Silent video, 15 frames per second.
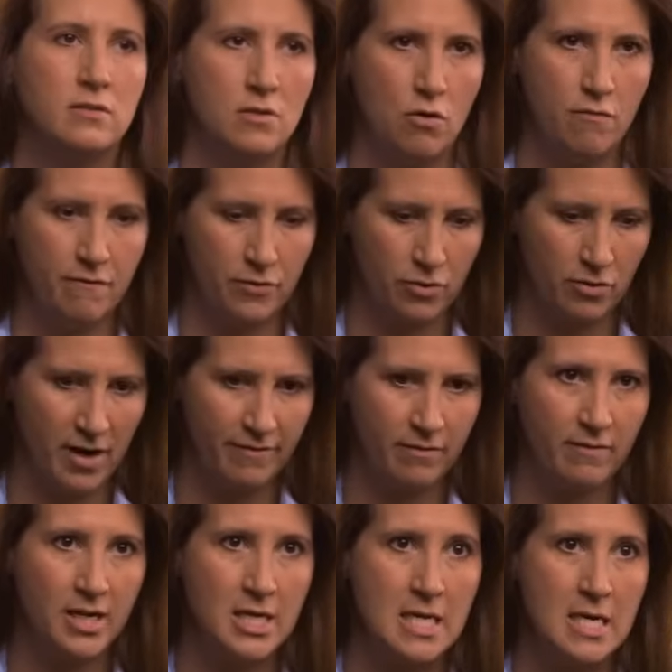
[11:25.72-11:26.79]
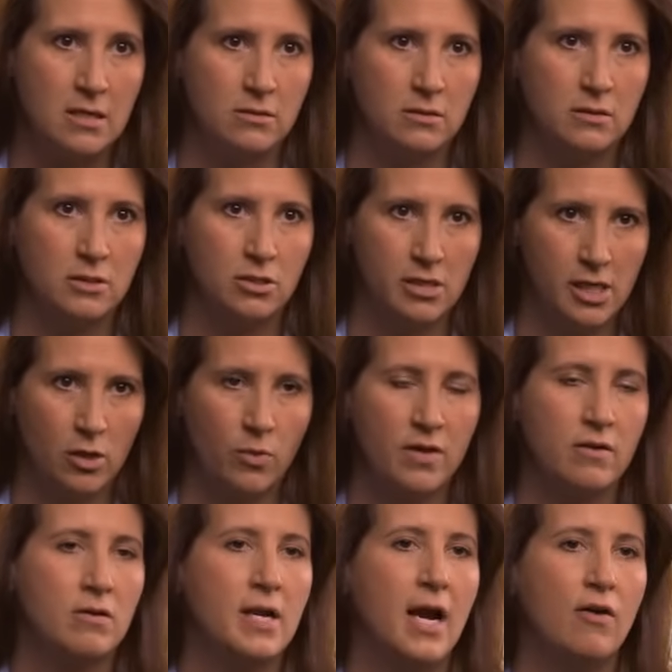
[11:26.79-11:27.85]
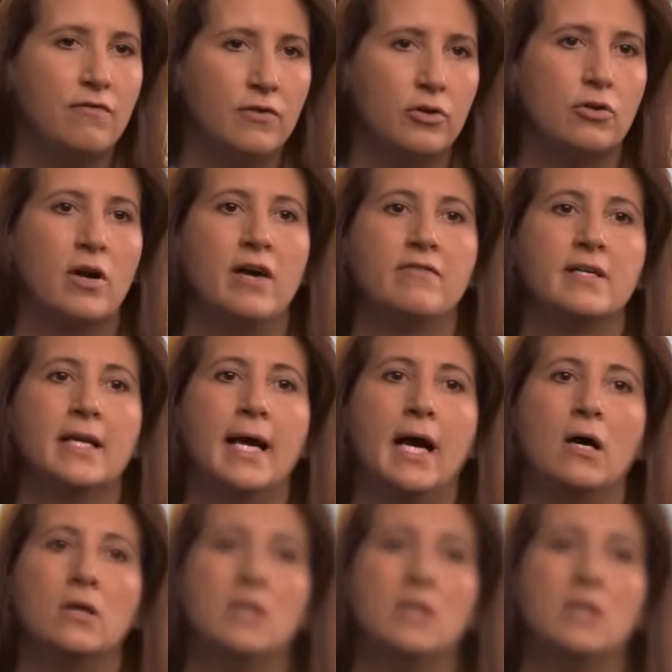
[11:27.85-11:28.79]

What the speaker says: No, photograph it right now. You're here with her now, photograph it now.